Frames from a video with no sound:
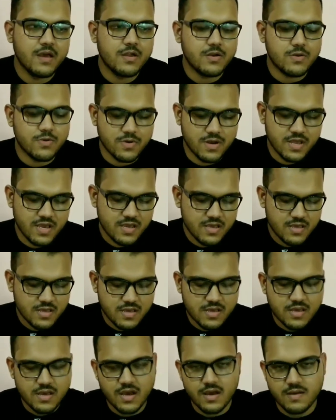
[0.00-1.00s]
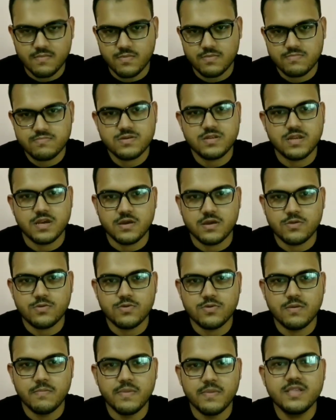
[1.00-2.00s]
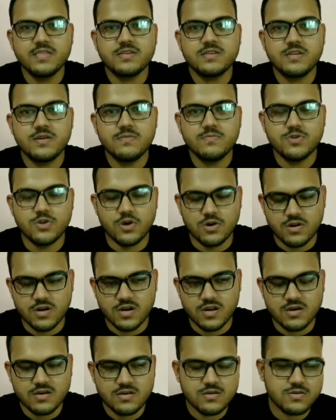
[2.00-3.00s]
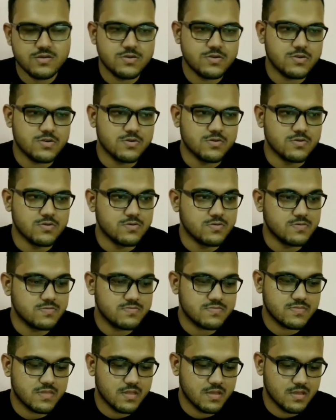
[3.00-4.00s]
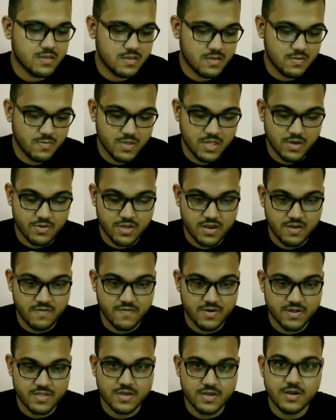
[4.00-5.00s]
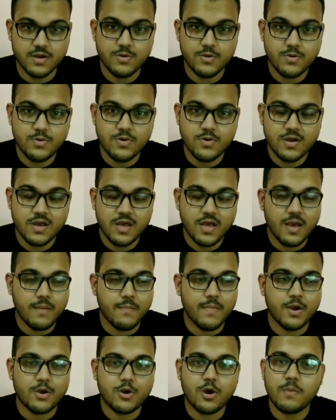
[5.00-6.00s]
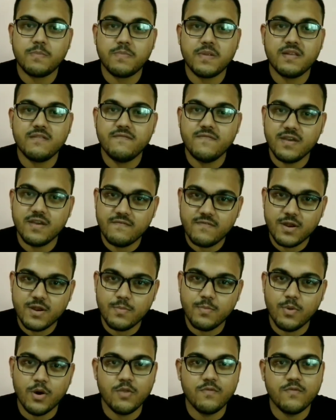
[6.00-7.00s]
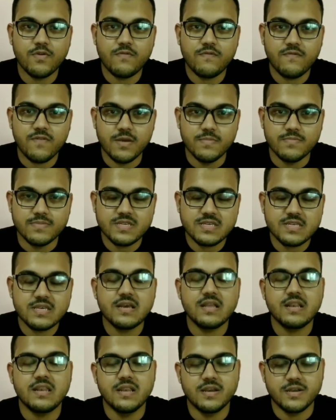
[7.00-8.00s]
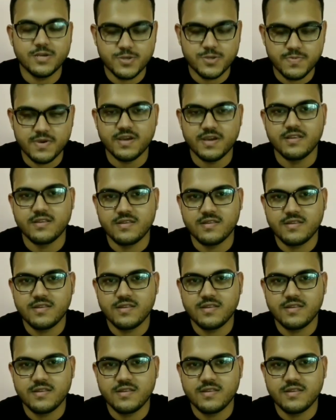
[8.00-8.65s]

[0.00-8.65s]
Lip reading: Today, I'm sticking to the mainstream genre. So, without any further ado, my top 10 favorite Bollywood films. Let us begin.